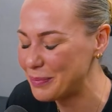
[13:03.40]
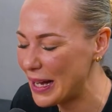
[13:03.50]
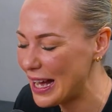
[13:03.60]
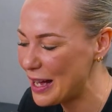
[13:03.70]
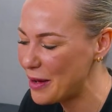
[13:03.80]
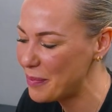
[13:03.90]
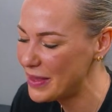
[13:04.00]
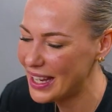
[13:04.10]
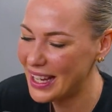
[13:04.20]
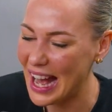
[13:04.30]
But
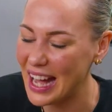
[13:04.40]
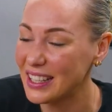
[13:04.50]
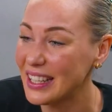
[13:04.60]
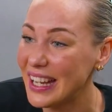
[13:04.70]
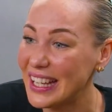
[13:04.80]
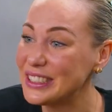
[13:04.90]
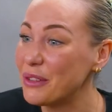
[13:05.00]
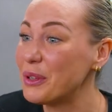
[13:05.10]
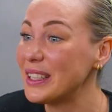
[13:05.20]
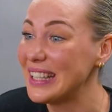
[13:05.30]
Annalee is
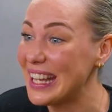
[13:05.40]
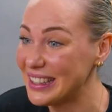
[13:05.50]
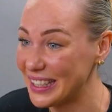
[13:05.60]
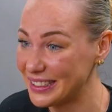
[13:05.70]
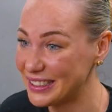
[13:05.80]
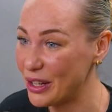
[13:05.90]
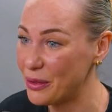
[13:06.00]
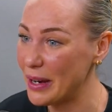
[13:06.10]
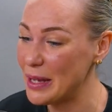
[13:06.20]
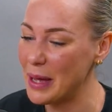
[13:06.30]
relentless
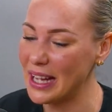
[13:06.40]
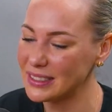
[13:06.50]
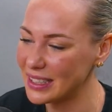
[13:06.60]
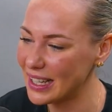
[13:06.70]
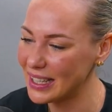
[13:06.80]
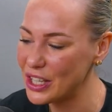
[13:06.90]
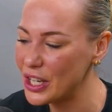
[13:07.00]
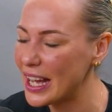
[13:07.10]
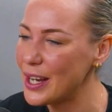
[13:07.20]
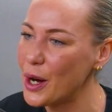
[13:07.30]
on rebounds. Like,
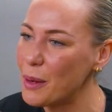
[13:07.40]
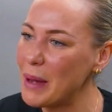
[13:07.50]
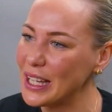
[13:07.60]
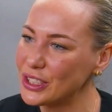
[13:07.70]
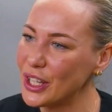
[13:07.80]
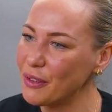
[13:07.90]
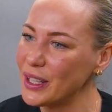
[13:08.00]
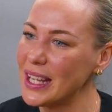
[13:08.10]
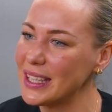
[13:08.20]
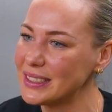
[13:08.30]
you cannot match her
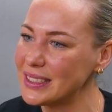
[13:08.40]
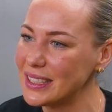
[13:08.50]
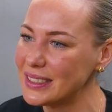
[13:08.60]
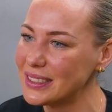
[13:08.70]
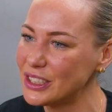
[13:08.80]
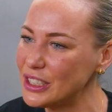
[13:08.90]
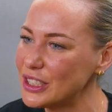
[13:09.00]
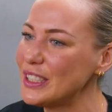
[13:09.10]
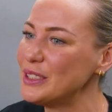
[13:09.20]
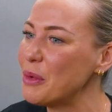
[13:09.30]
relentlessness. She
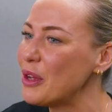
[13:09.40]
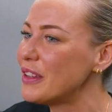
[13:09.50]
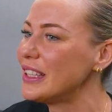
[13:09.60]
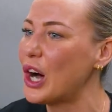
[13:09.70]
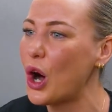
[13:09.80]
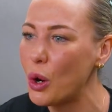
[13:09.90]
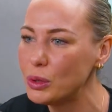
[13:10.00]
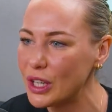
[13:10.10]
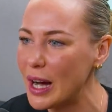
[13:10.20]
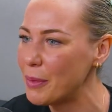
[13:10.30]
just is moving the
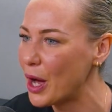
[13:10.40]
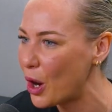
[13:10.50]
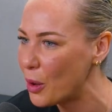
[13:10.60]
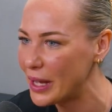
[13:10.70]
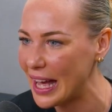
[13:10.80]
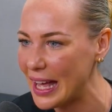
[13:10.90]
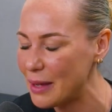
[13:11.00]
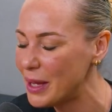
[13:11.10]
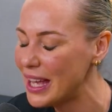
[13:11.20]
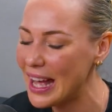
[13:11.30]
whole time, the whole
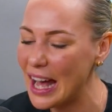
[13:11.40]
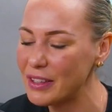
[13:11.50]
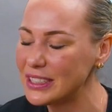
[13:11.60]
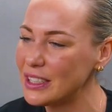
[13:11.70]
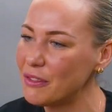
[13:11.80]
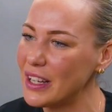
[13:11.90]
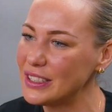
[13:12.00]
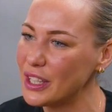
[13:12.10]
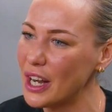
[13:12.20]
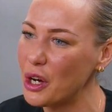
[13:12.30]
game. Having to
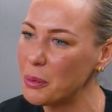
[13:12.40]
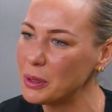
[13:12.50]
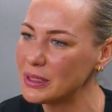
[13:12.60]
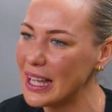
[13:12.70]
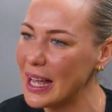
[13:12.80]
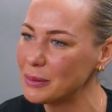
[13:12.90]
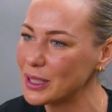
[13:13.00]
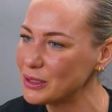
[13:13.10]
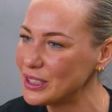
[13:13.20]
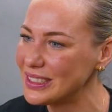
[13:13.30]
defend her at Opal's camps,
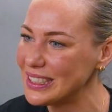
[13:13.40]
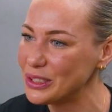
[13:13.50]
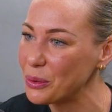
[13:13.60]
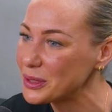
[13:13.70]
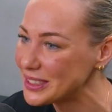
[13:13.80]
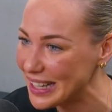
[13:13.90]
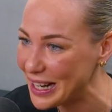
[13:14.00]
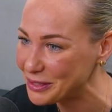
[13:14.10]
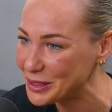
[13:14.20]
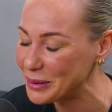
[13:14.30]
I was just exhausted
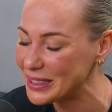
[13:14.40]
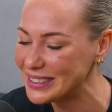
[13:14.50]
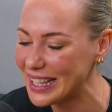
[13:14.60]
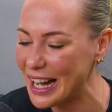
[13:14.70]
afterwards.